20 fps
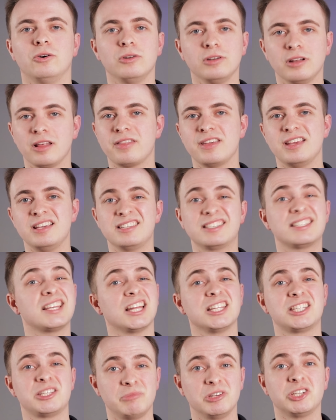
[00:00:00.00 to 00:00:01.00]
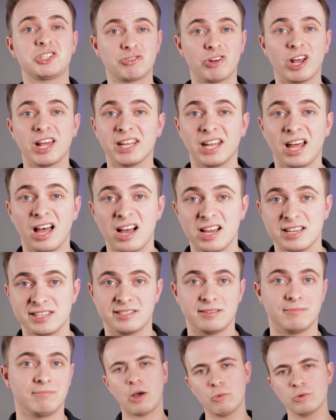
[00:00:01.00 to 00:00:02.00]
All of these tend to be straight
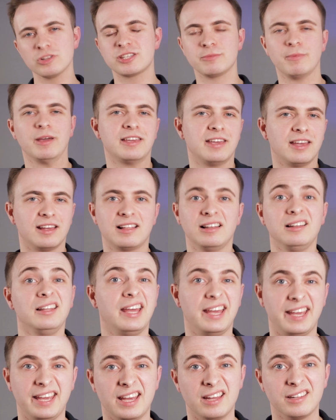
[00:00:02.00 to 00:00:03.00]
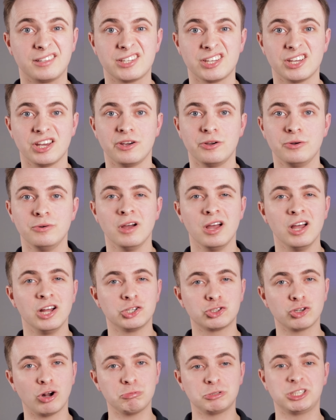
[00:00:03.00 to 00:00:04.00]
lies. I want to make it clear here too,
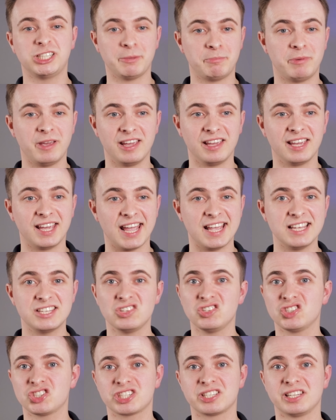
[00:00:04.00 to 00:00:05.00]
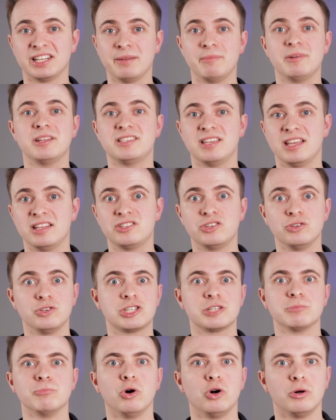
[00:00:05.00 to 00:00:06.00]
dropshipping isn't just limited to
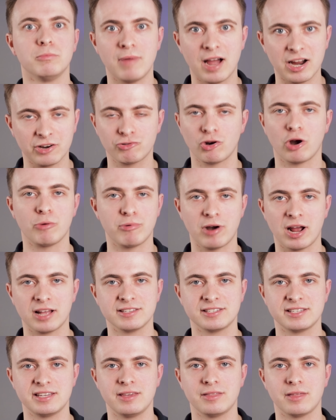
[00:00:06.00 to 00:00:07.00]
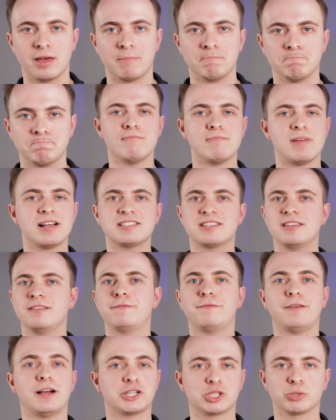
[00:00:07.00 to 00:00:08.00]
small micro brands either.
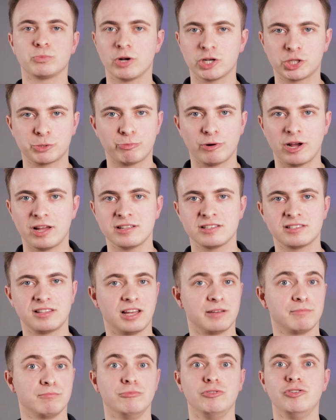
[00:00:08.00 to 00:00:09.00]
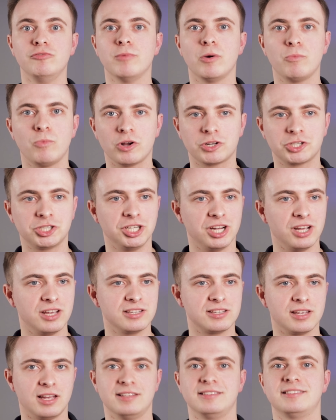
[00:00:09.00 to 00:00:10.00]
Massive fashion watch brands like Movement
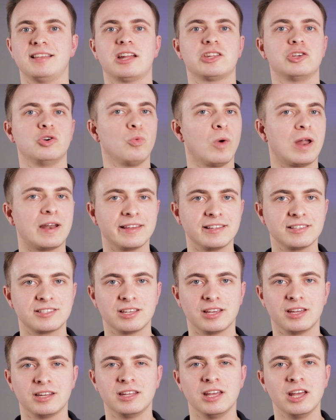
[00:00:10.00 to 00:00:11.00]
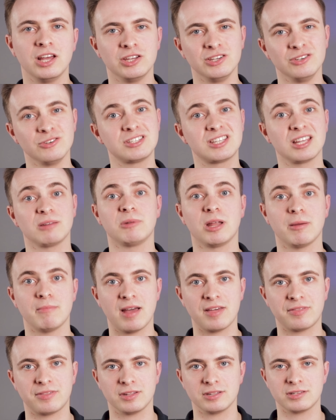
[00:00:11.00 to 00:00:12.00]
Watches and Daniel Wellington use similar
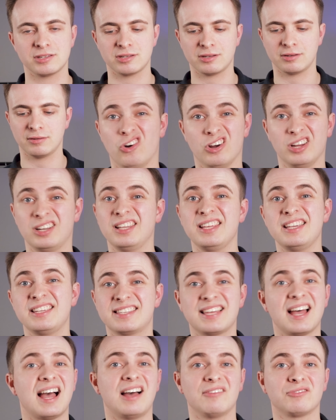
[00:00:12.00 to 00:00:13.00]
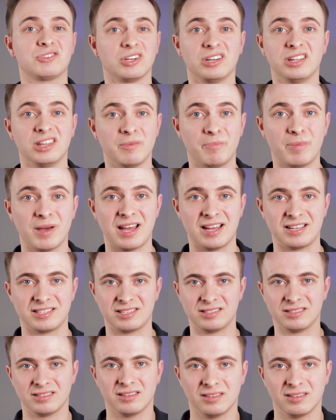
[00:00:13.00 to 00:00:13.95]
methods, or at least have done in the past,